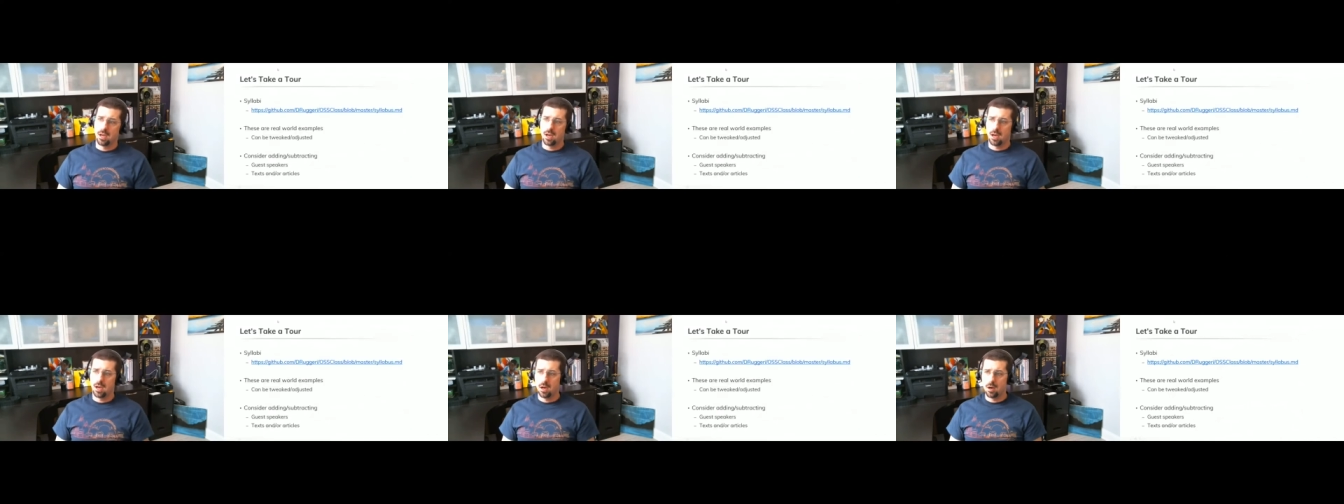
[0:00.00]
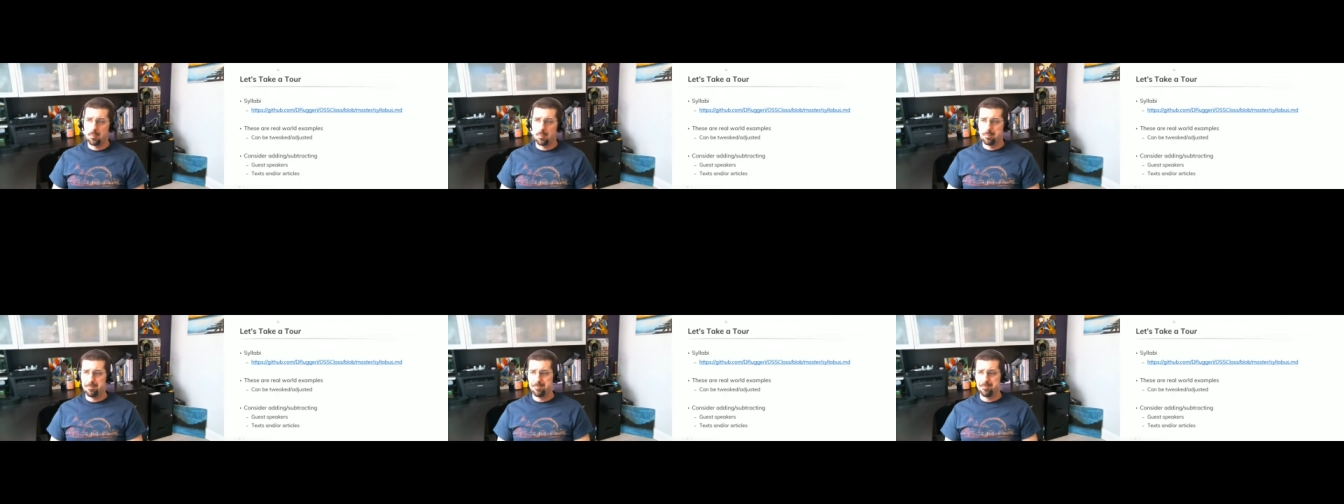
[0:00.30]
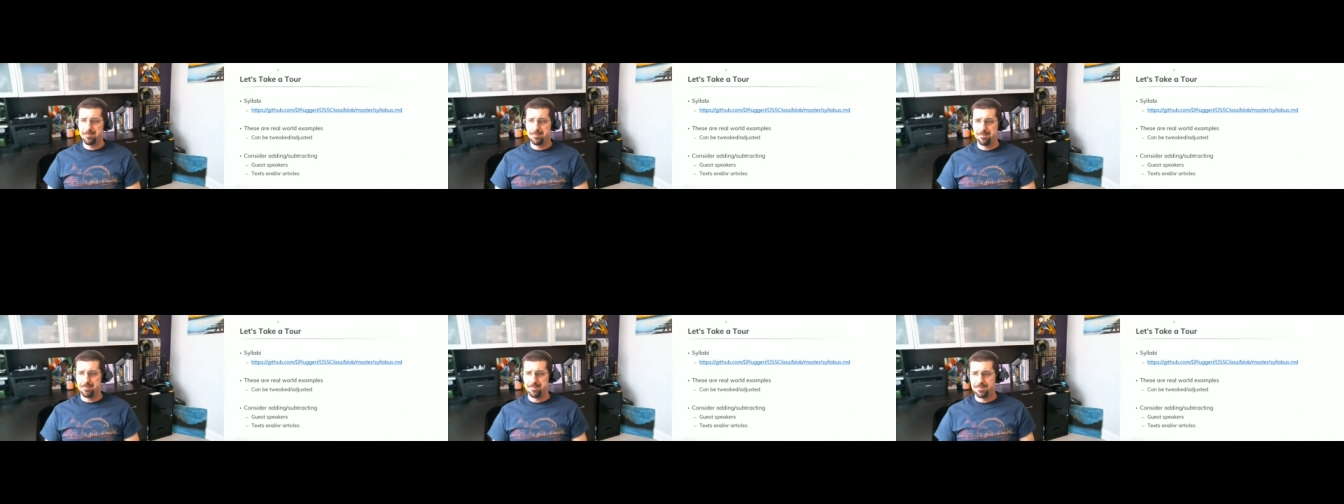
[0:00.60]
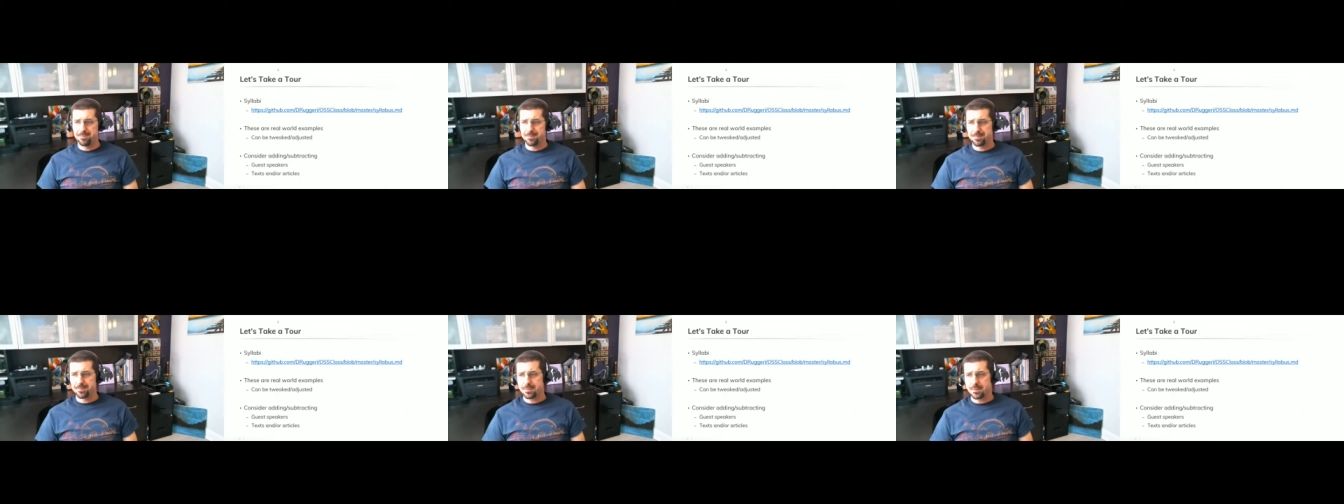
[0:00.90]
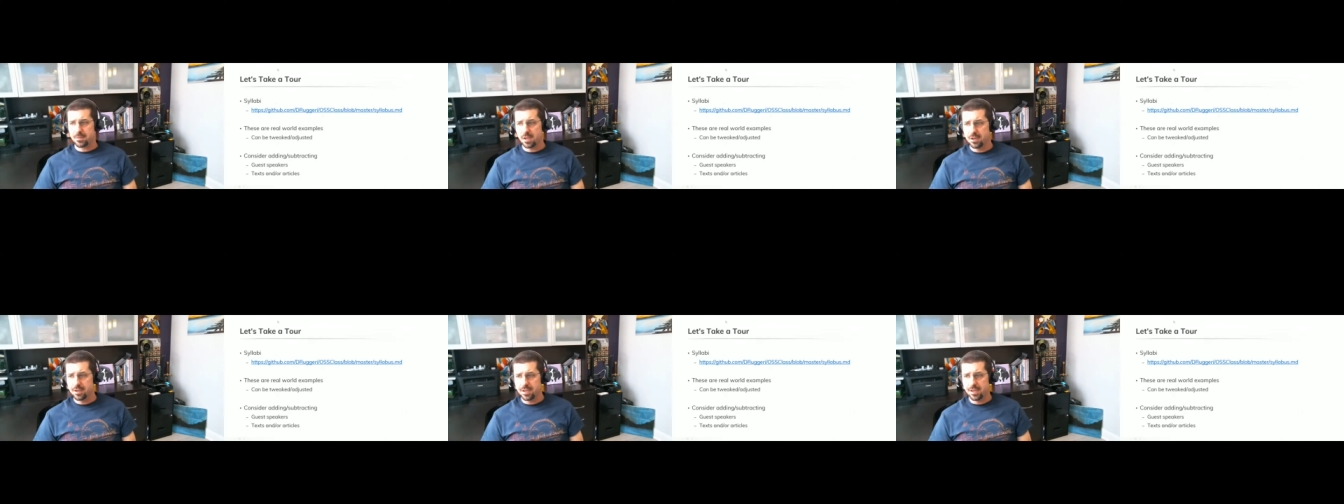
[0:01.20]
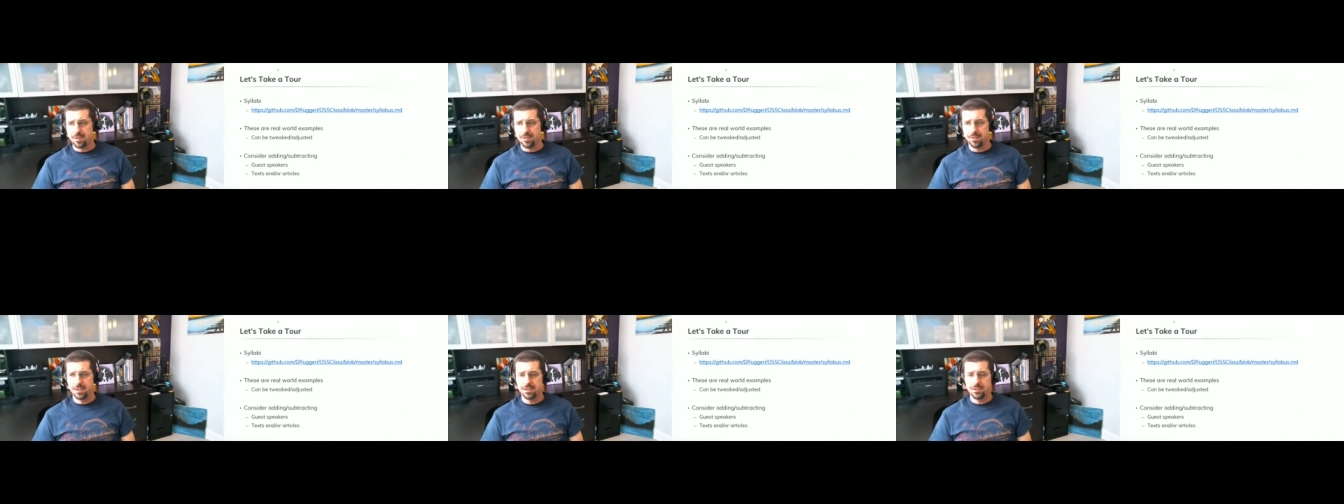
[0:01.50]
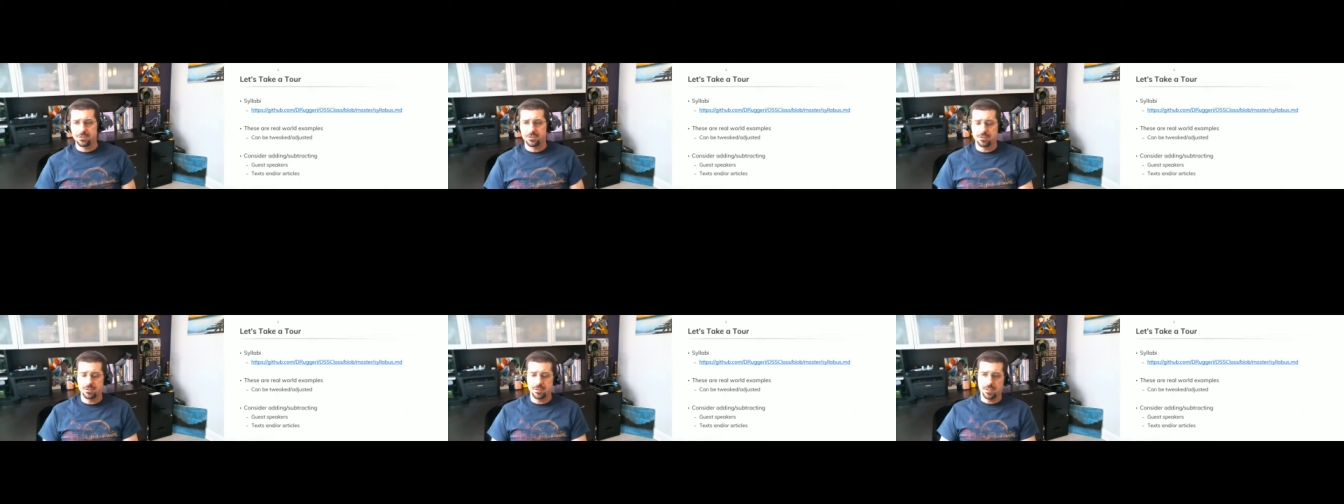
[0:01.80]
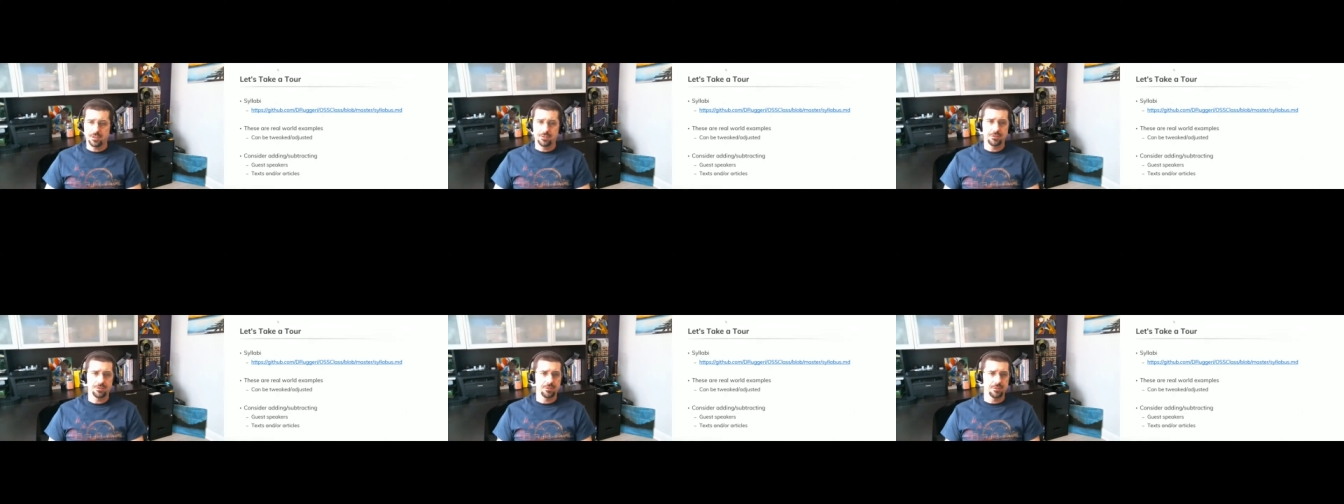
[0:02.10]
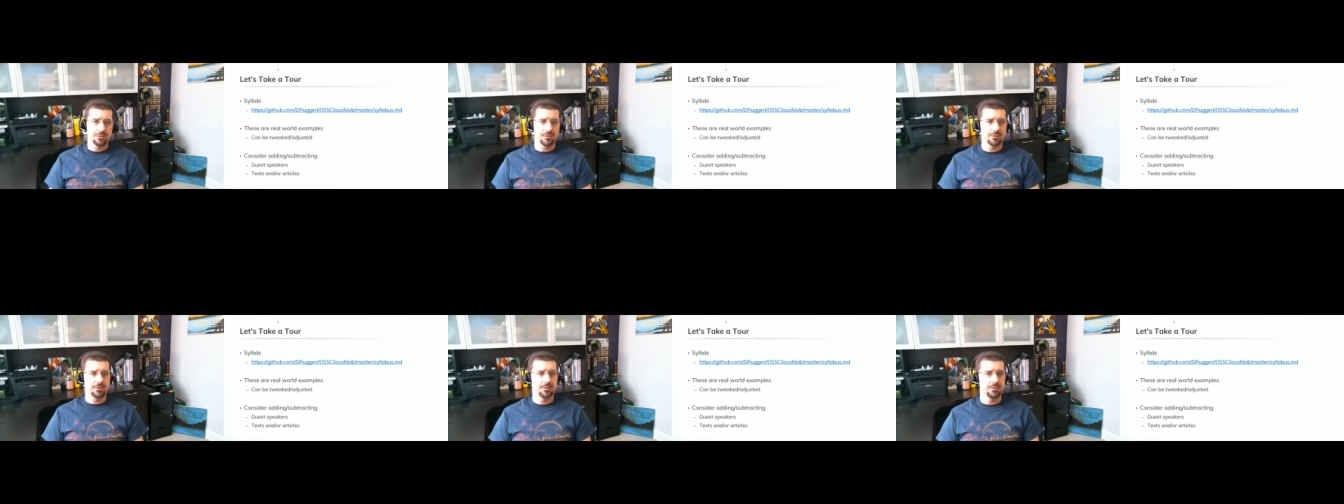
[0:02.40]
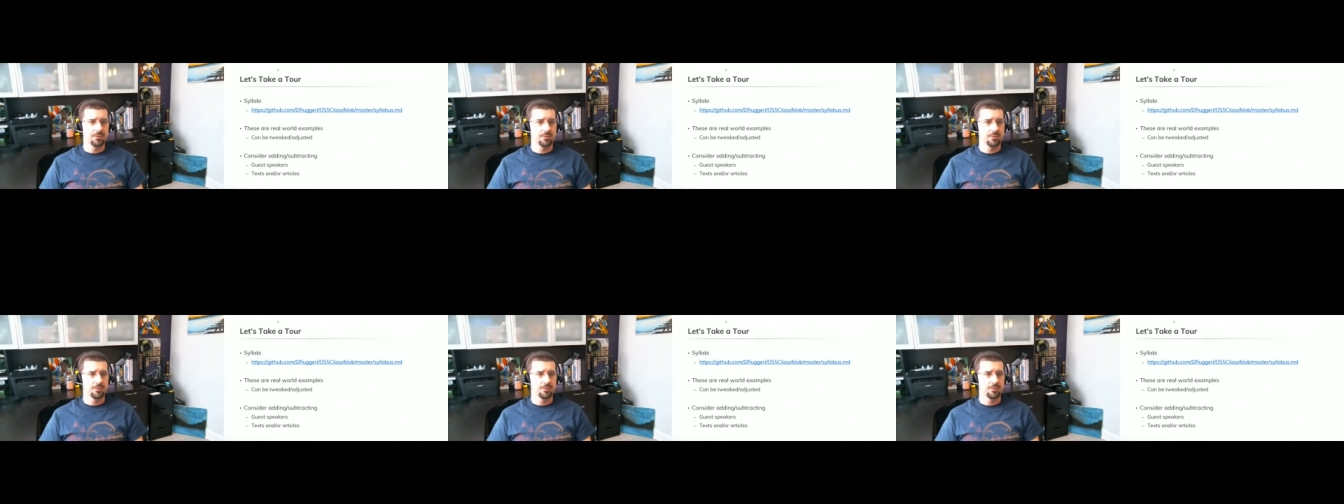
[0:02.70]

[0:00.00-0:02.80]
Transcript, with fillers: Um, again, these these are